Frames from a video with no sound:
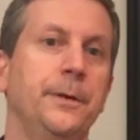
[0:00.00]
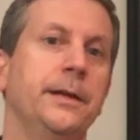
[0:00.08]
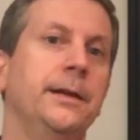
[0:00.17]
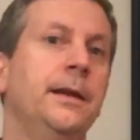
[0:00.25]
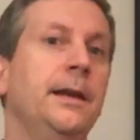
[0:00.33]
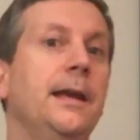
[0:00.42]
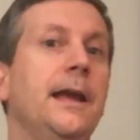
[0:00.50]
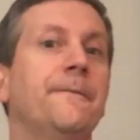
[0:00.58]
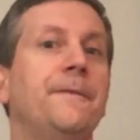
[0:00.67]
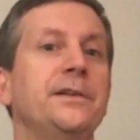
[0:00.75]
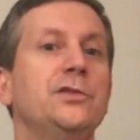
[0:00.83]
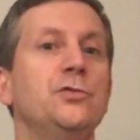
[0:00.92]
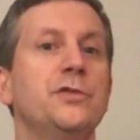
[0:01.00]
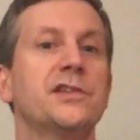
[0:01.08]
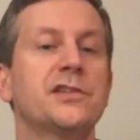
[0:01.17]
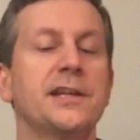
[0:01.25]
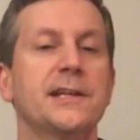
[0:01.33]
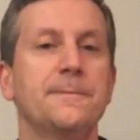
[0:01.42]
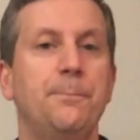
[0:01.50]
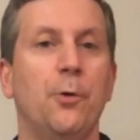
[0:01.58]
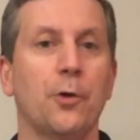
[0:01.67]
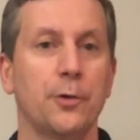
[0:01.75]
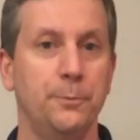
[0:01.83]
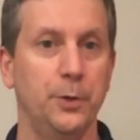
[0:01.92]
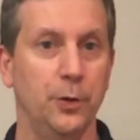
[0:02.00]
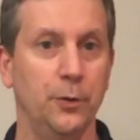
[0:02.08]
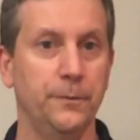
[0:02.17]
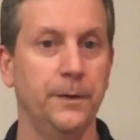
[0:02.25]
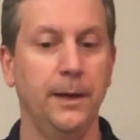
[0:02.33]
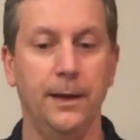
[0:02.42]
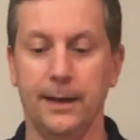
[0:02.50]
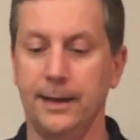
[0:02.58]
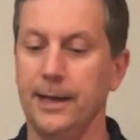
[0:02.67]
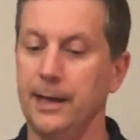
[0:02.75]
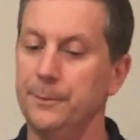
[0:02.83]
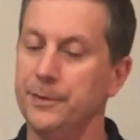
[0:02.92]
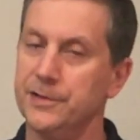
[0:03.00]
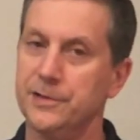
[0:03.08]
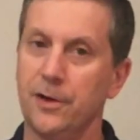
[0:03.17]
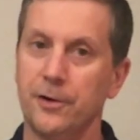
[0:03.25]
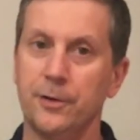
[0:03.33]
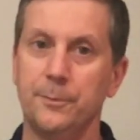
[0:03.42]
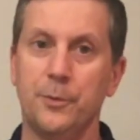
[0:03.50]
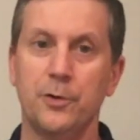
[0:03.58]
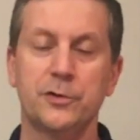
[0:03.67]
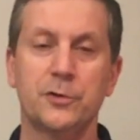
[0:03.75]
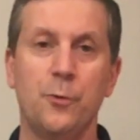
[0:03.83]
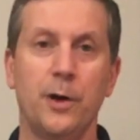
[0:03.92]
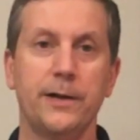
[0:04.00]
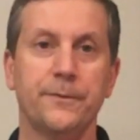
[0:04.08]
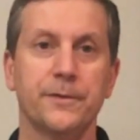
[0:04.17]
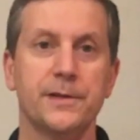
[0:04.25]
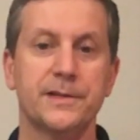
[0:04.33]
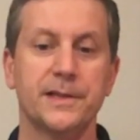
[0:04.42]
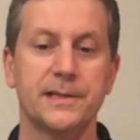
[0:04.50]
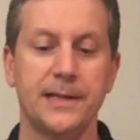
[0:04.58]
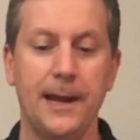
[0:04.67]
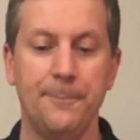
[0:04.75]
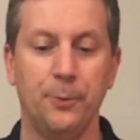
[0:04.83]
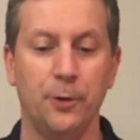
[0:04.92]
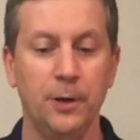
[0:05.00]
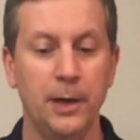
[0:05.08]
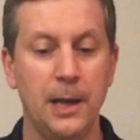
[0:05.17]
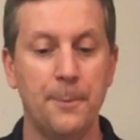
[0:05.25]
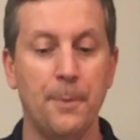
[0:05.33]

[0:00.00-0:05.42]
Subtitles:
pin. If I do the 6-board move, again, I'm going to start on board 20 for this example,